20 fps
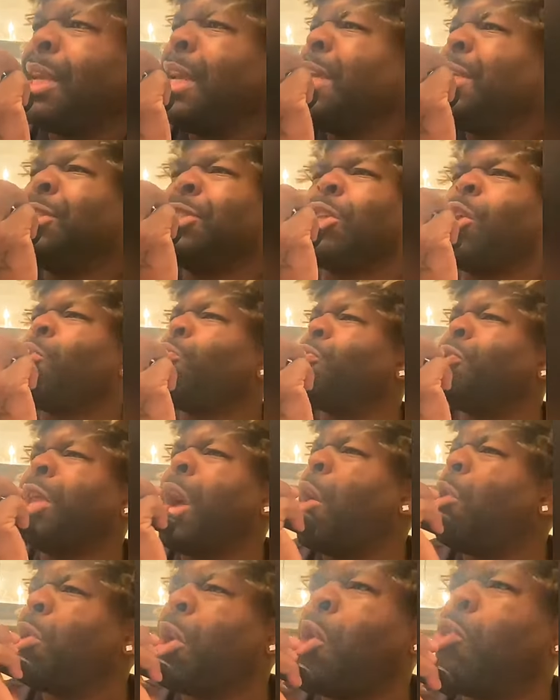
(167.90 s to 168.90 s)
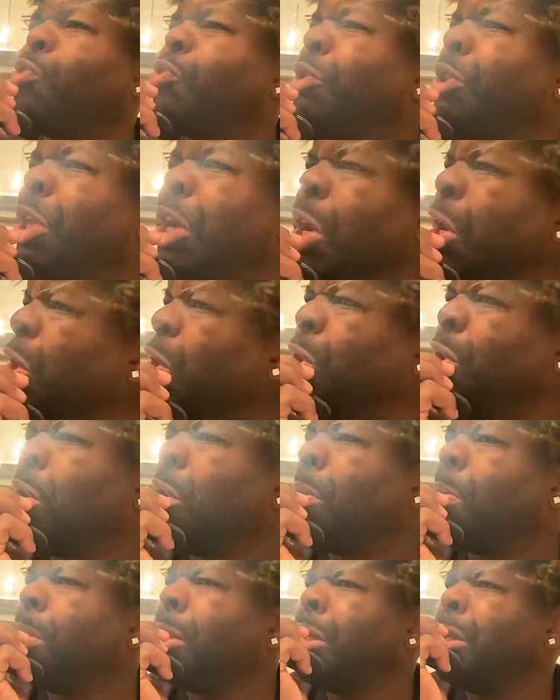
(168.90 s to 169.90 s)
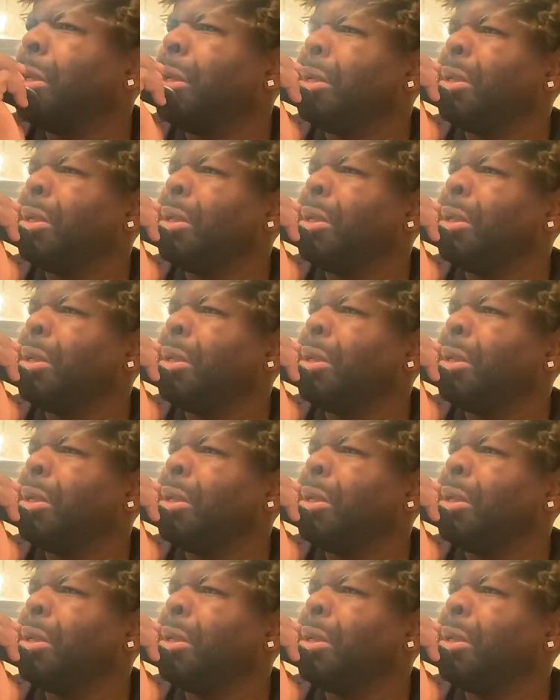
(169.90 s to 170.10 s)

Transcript: He's, He's so, so doggone dumb. dumb.